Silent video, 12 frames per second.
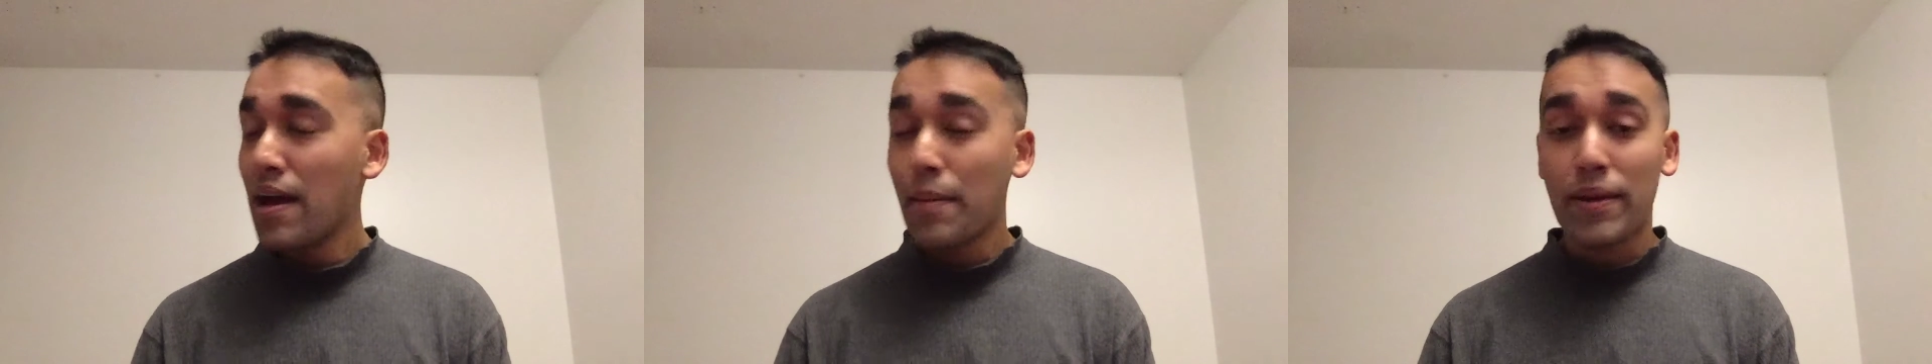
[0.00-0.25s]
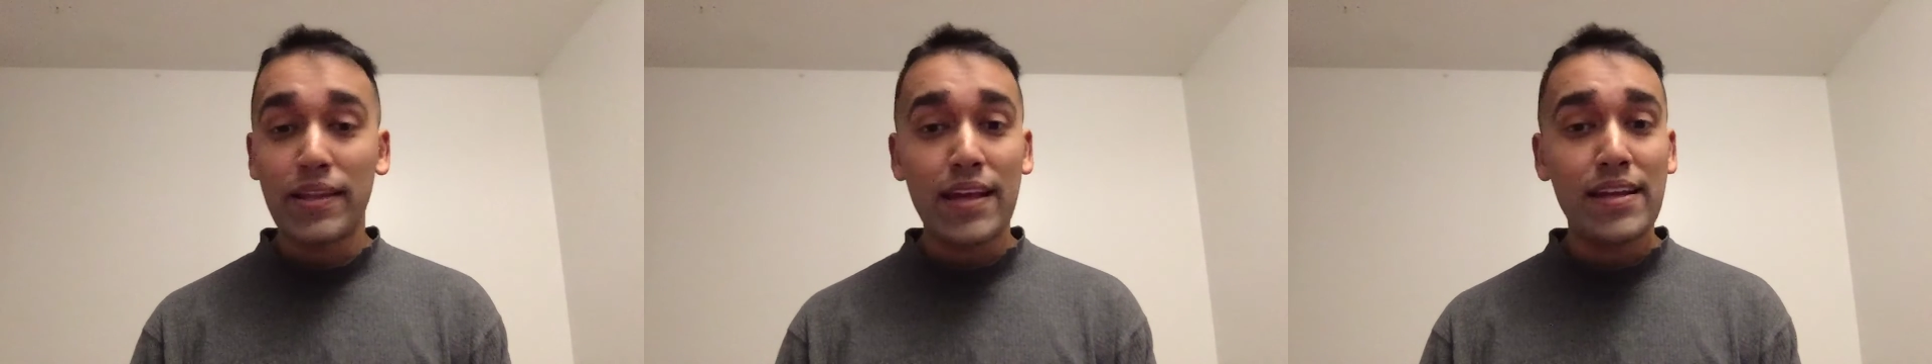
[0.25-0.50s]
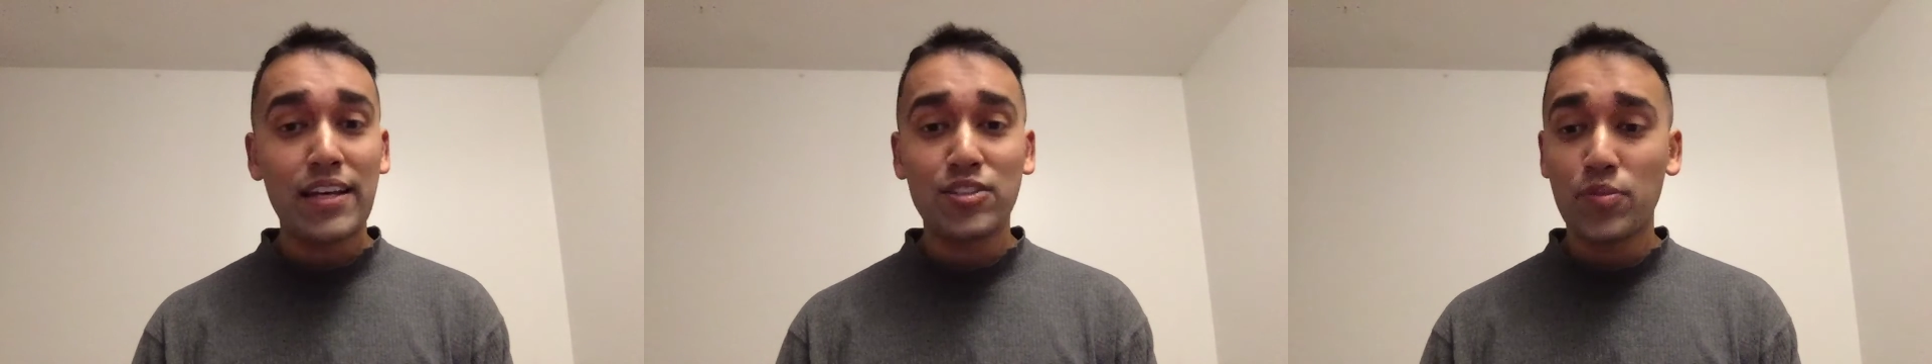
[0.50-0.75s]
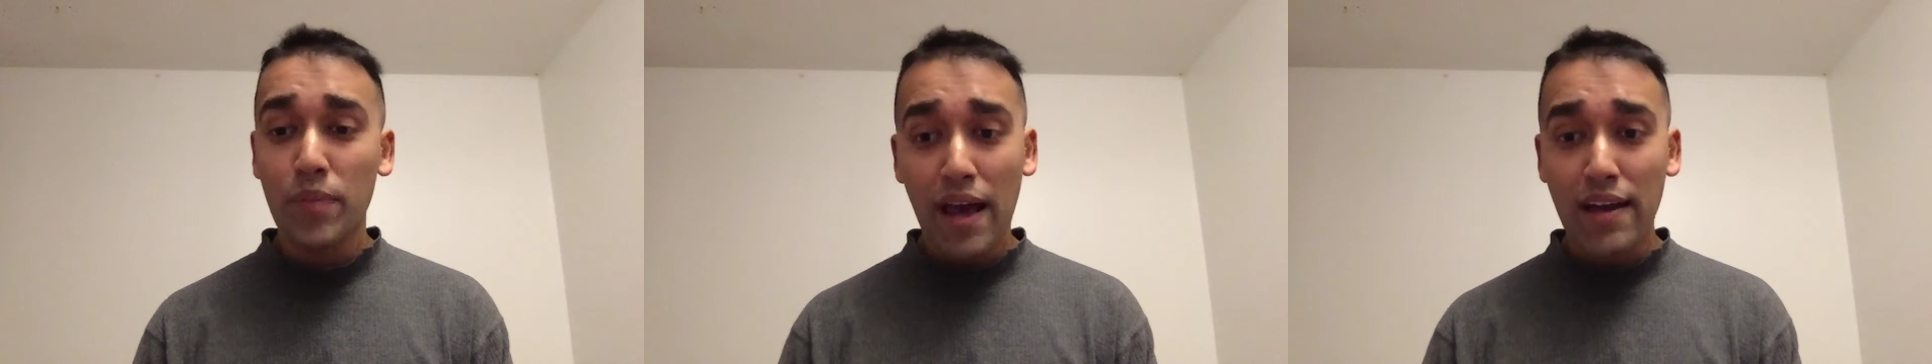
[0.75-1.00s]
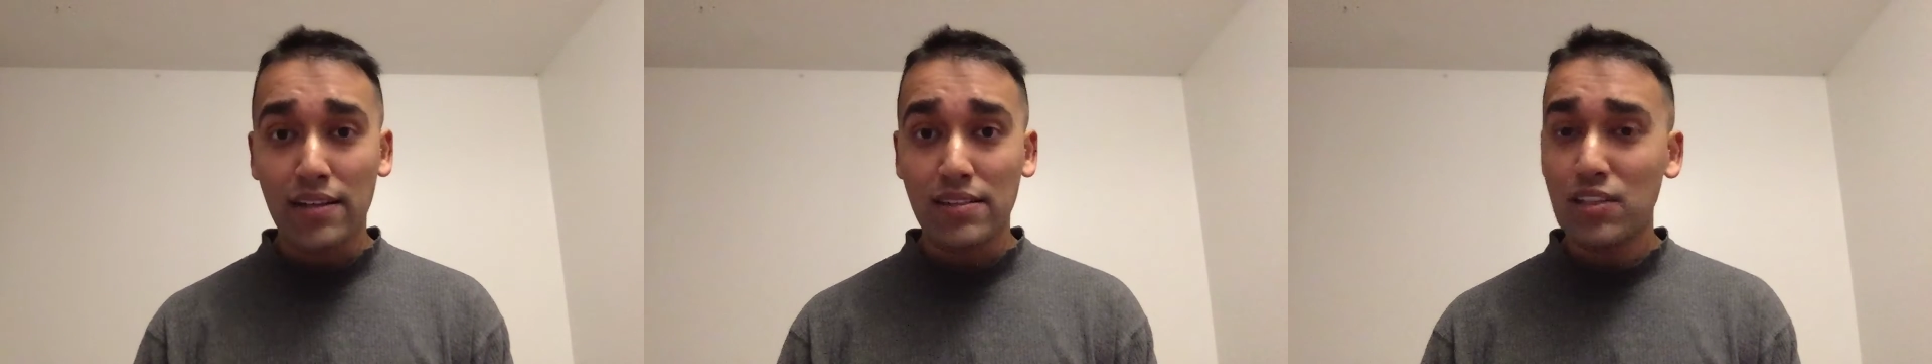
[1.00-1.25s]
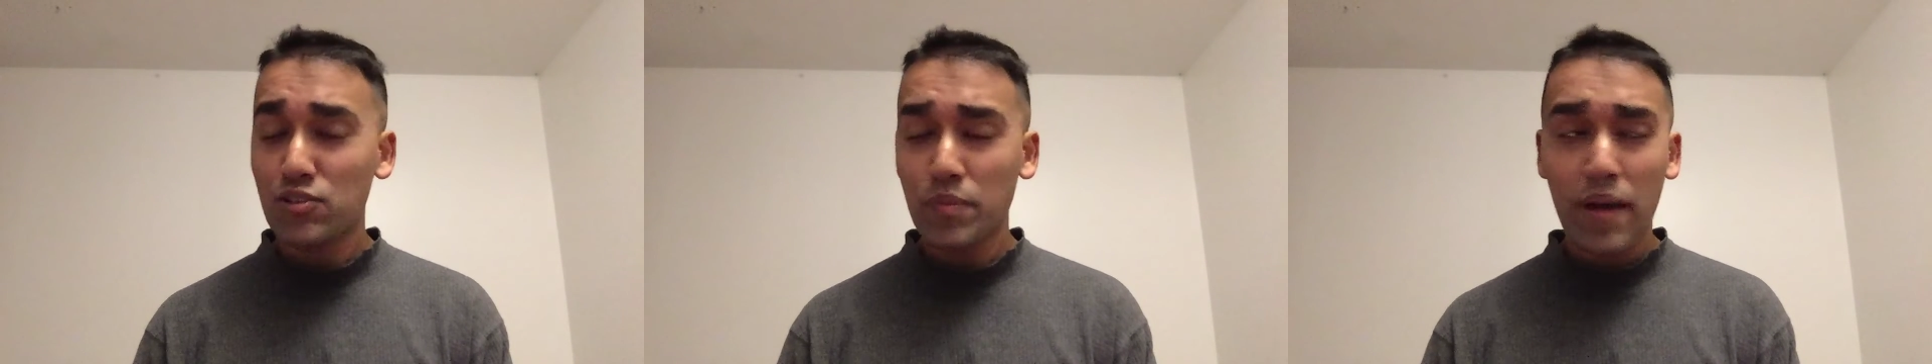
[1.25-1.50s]
but that doesn't matter.
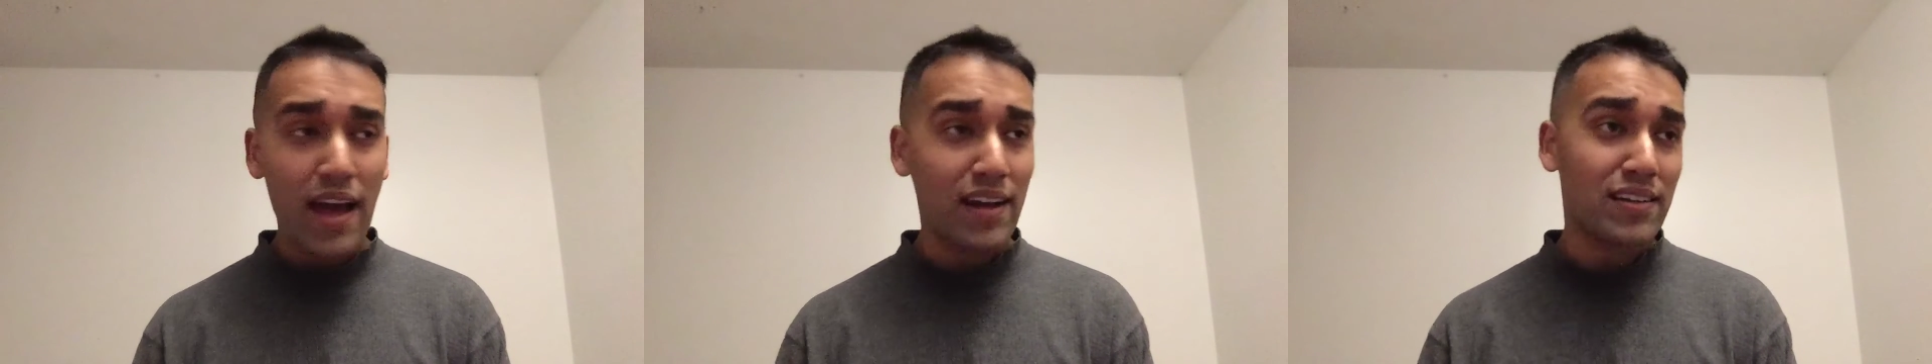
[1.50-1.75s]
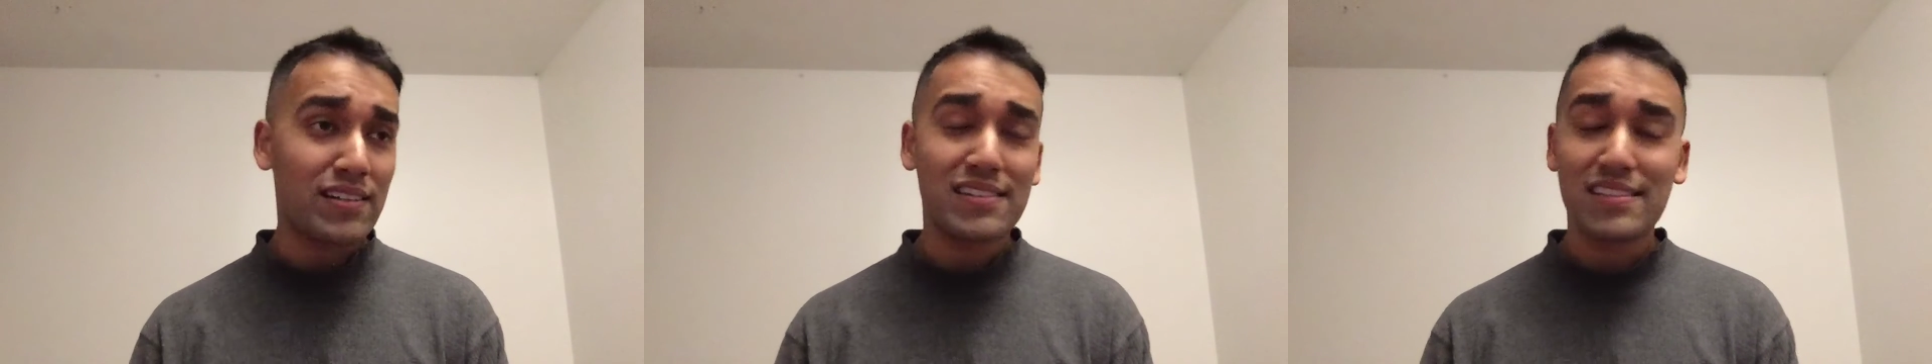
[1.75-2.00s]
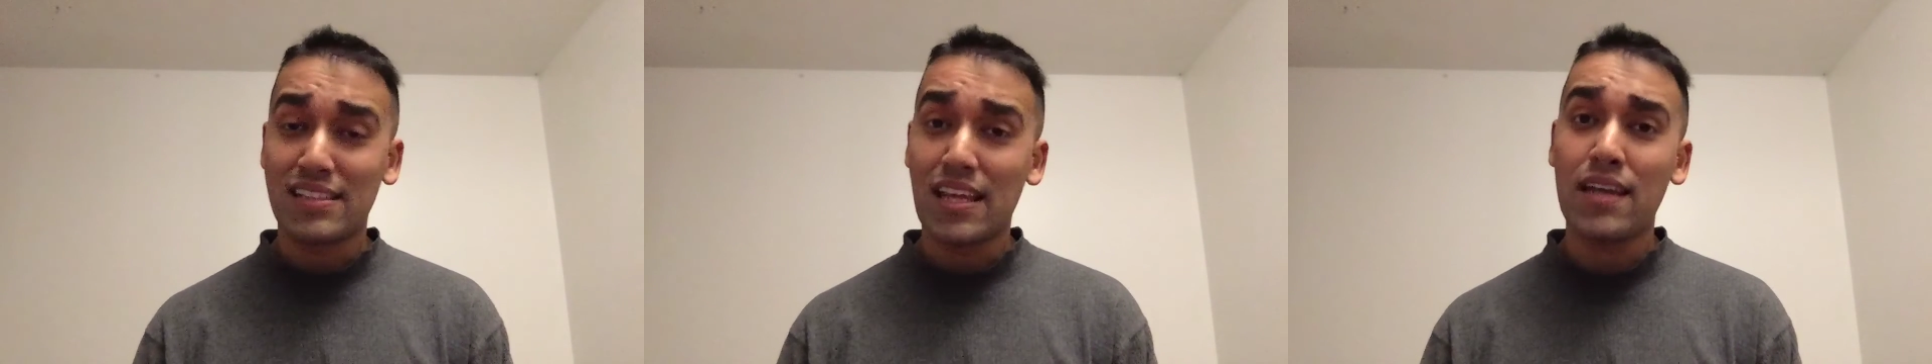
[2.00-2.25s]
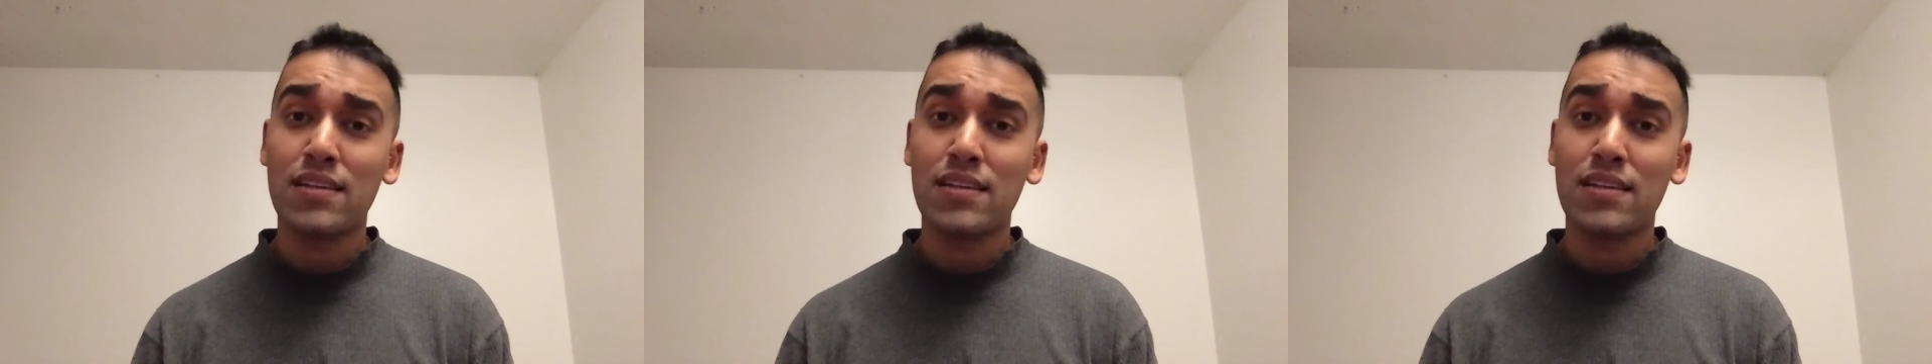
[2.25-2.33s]
Doesn't matter. They're